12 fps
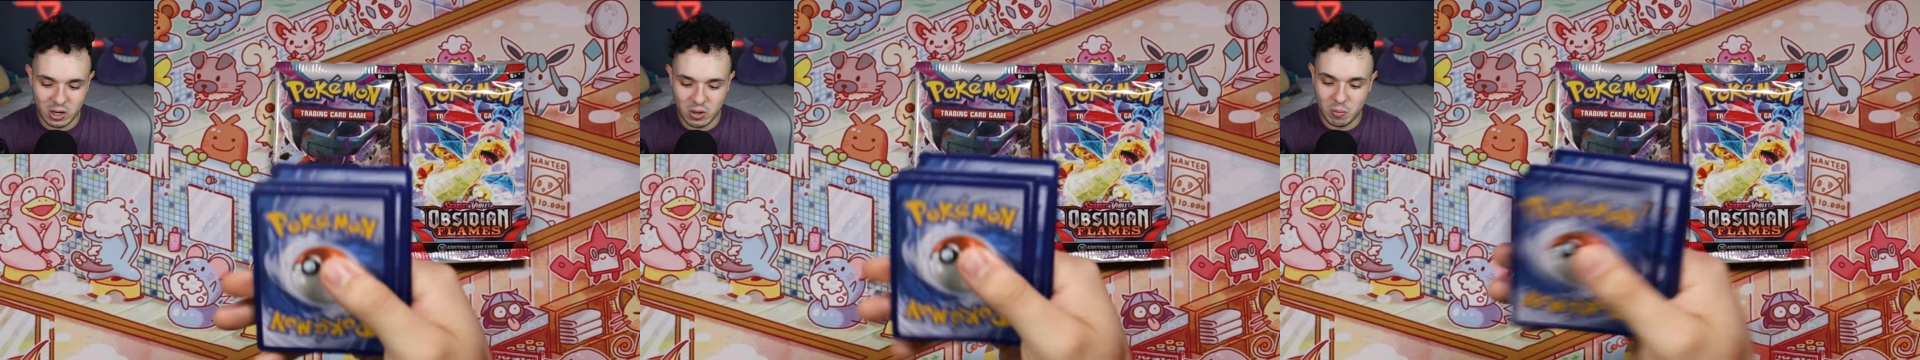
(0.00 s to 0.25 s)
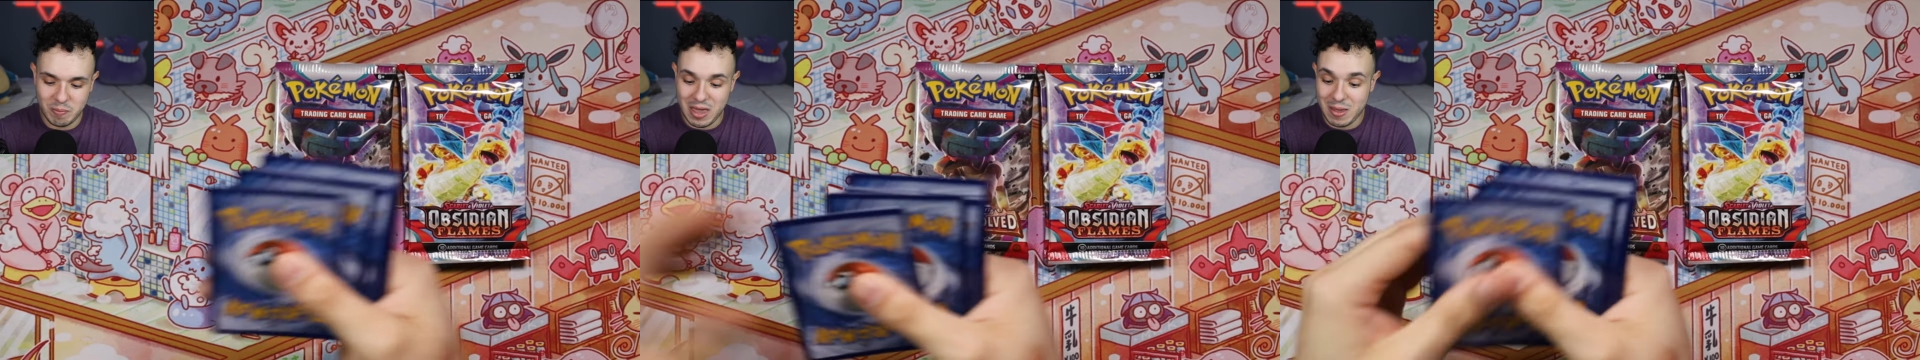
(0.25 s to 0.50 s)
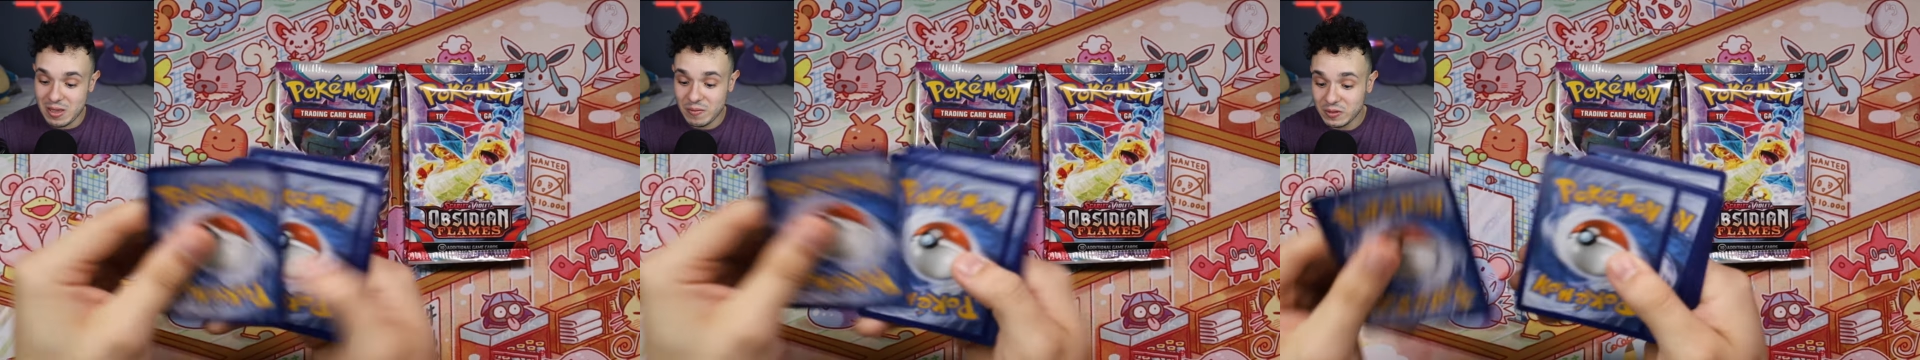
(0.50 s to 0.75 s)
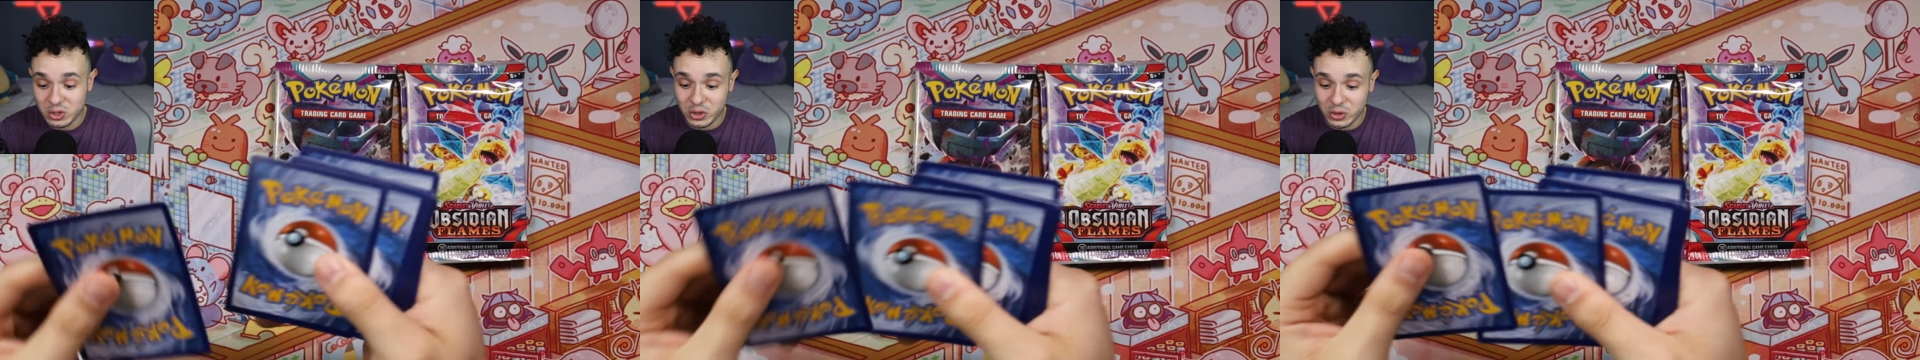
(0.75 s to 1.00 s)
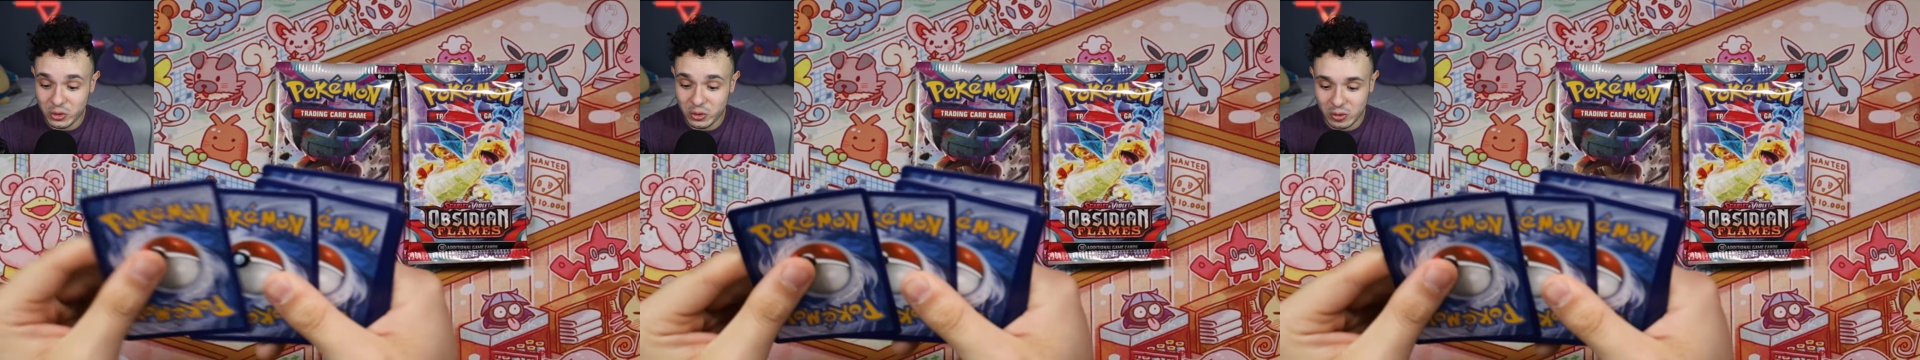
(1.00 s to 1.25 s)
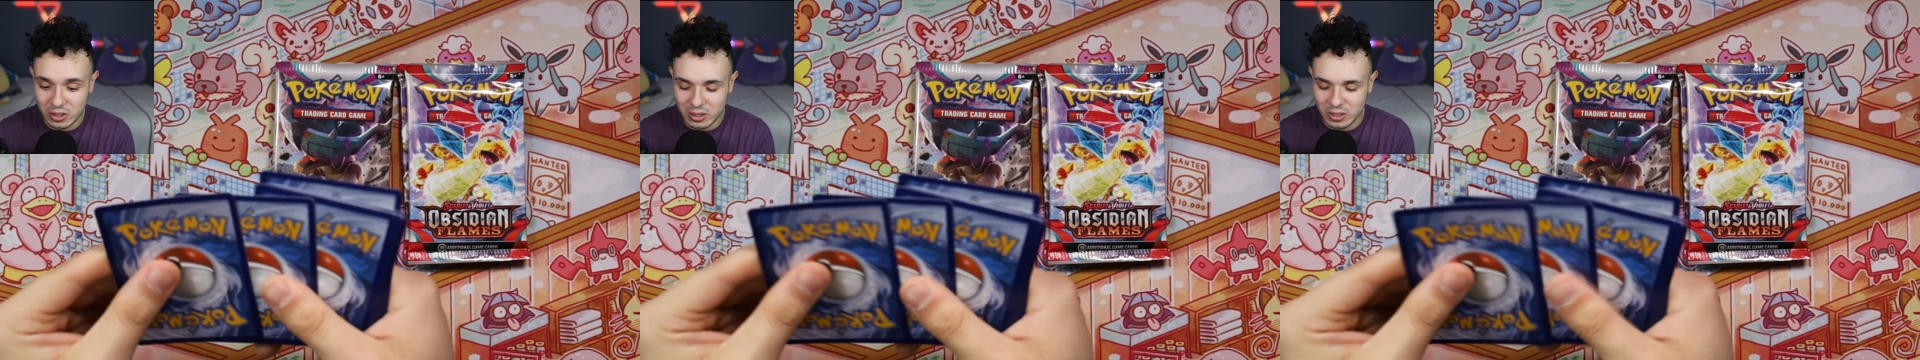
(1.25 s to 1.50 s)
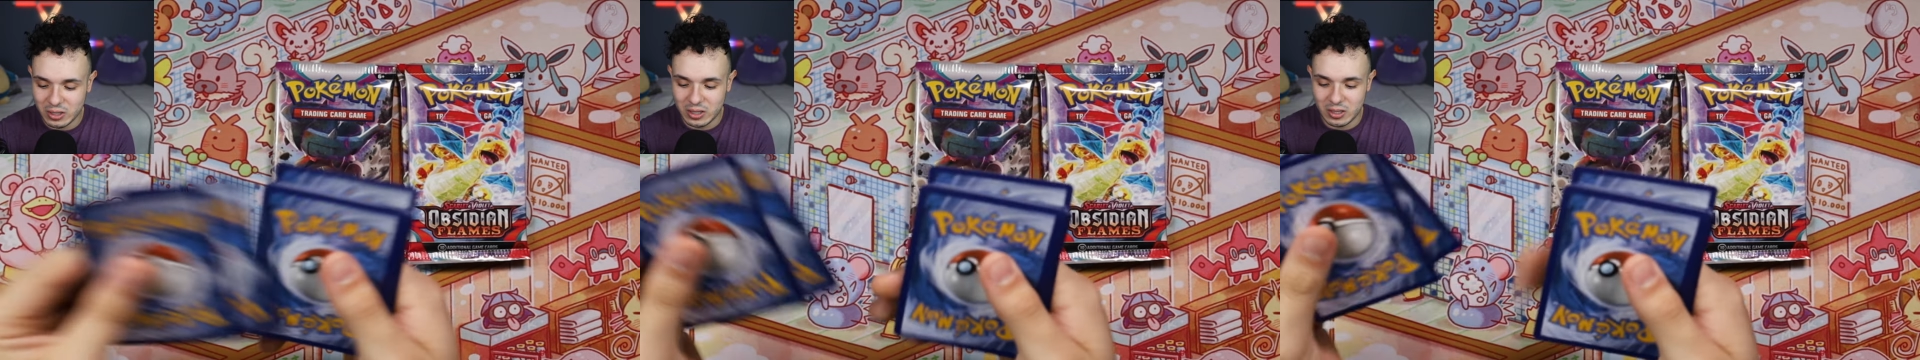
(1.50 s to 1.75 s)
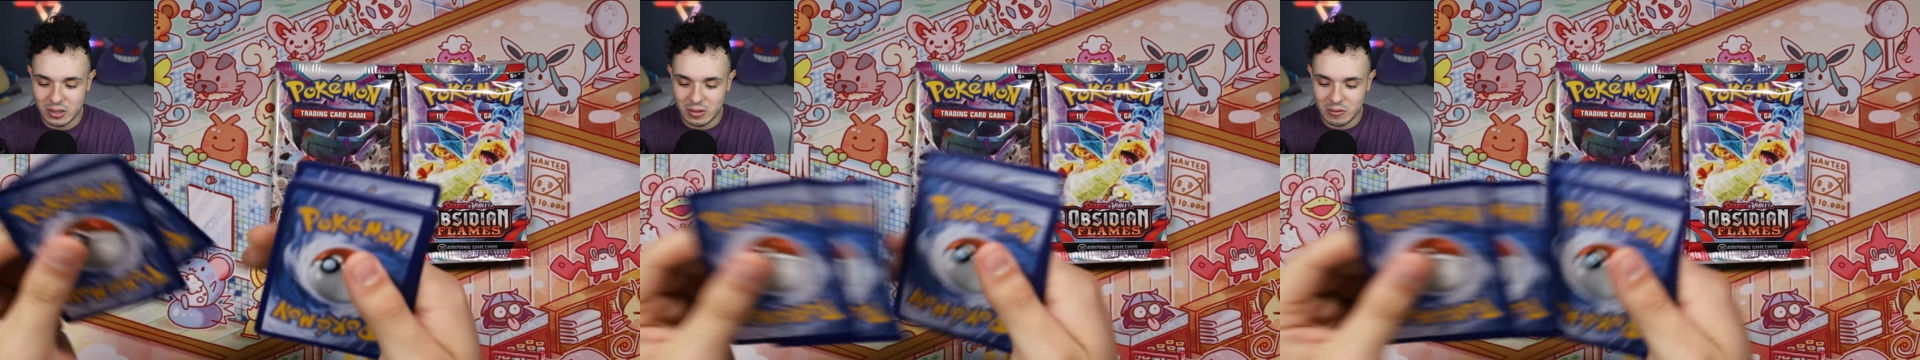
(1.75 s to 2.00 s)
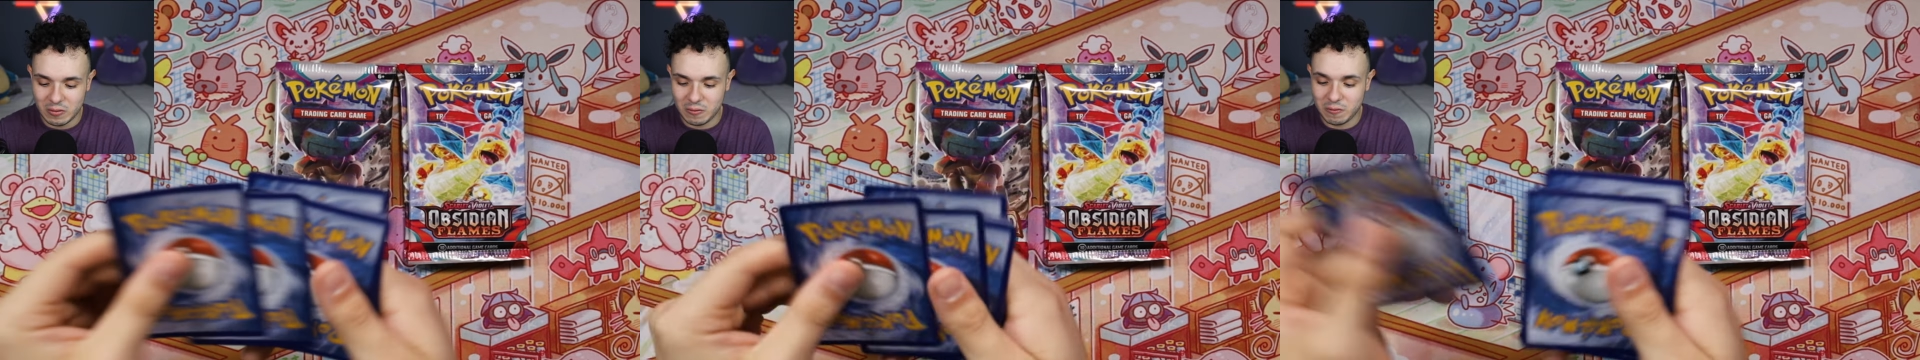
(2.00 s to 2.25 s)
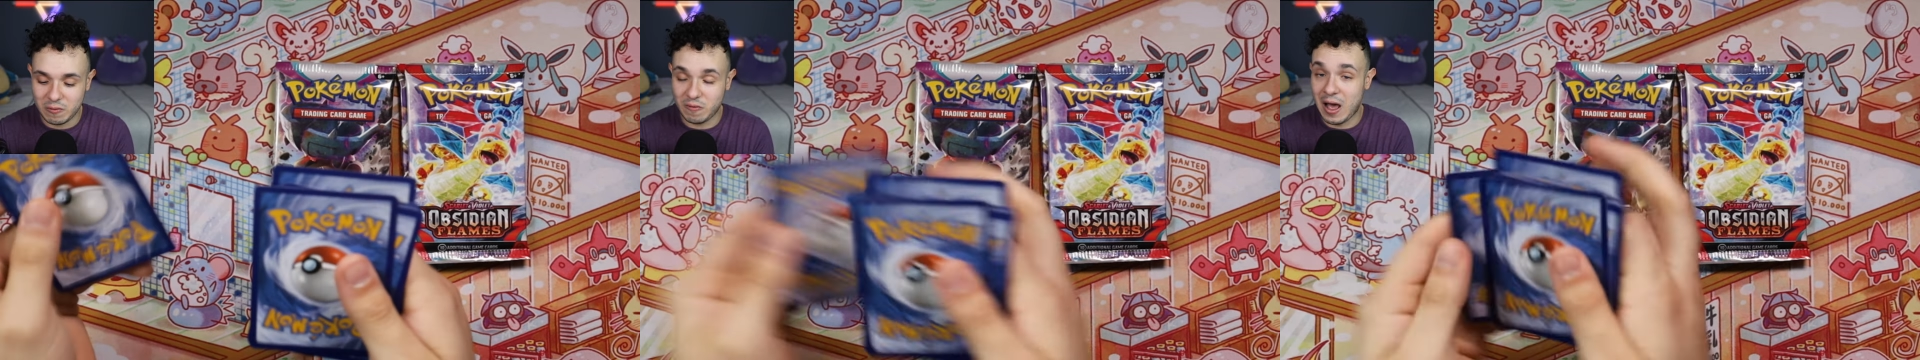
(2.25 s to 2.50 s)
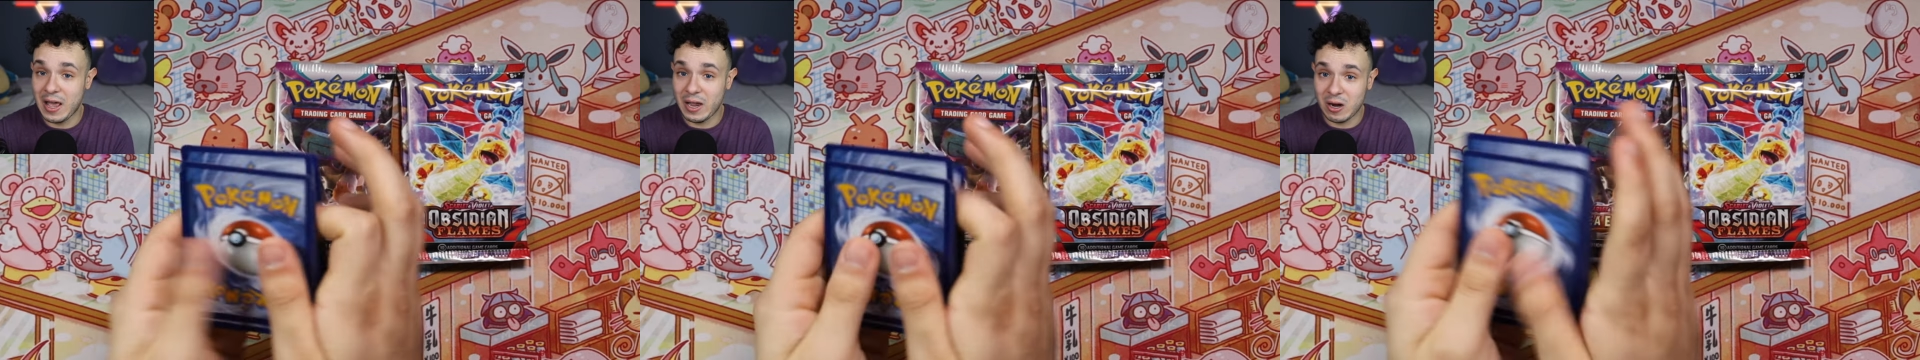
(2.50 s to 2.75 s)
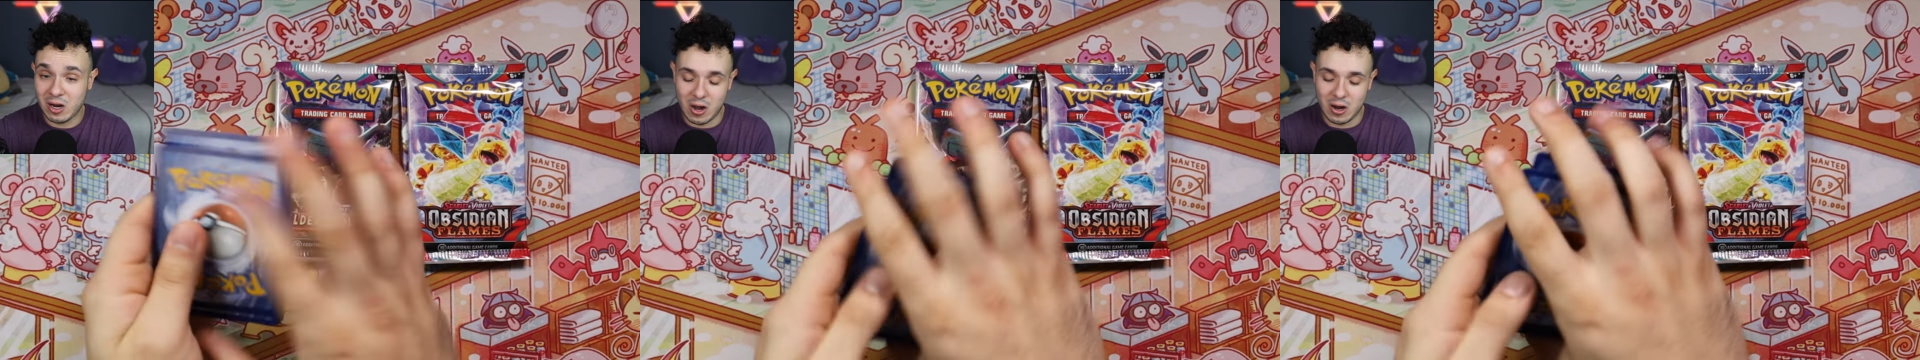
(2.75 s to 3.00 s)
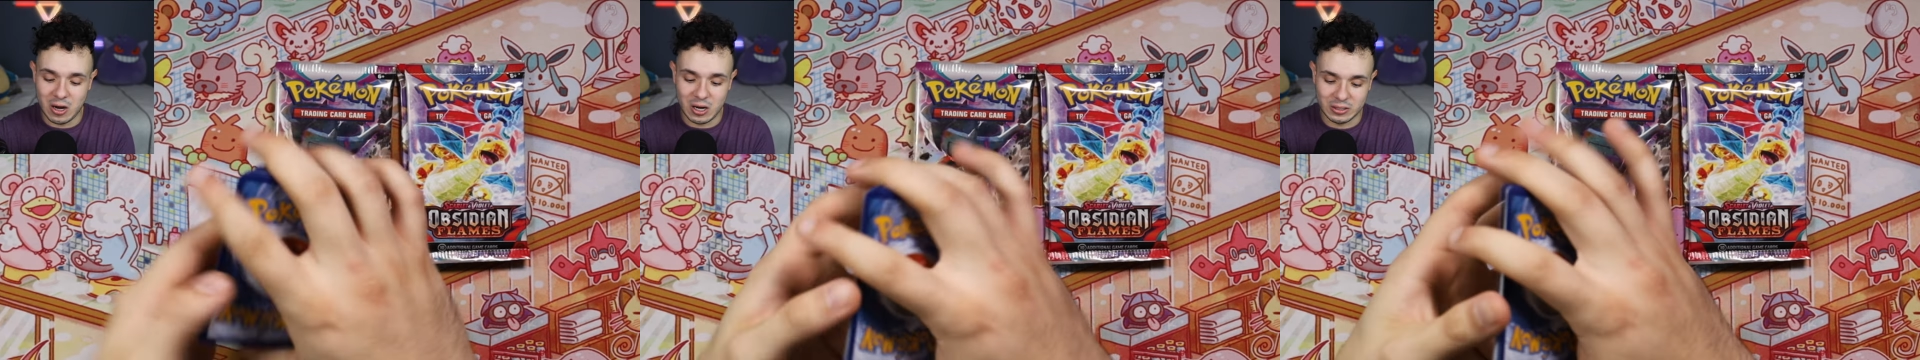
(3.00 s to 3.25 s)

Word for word: maybe even 2, fire card.